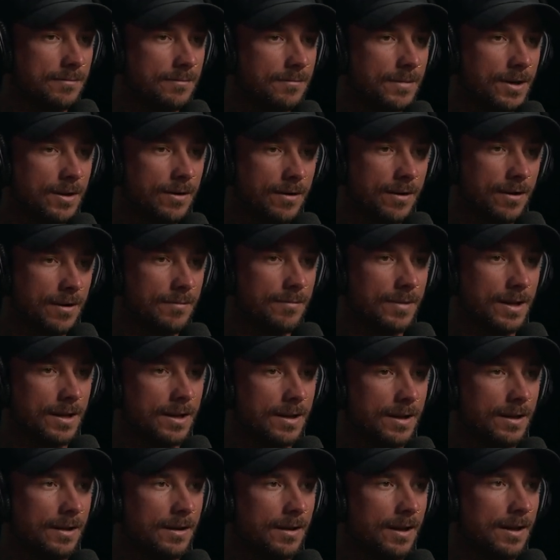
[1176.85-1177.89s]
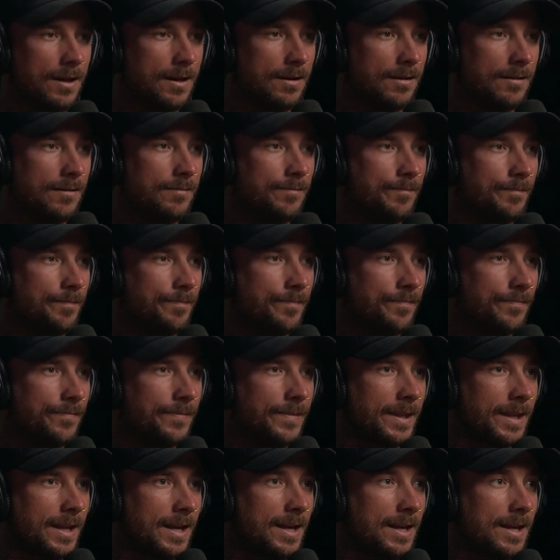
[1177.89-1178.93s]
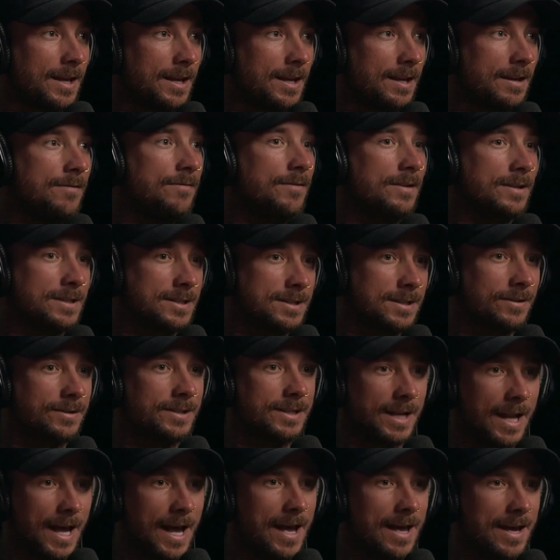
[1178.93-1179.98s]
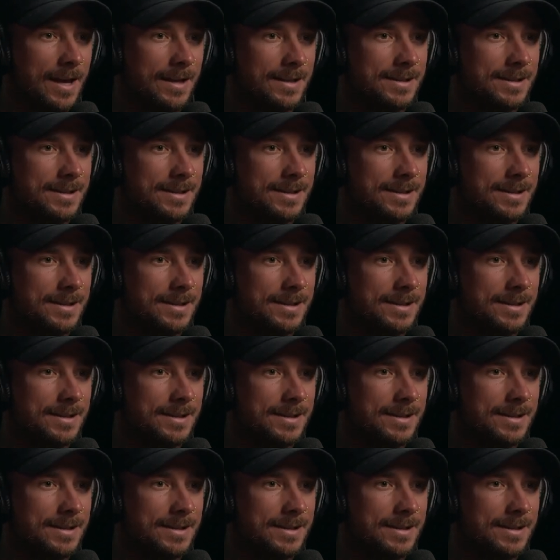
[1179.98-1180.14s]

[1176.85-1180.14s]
You know what I mean? And and even still today,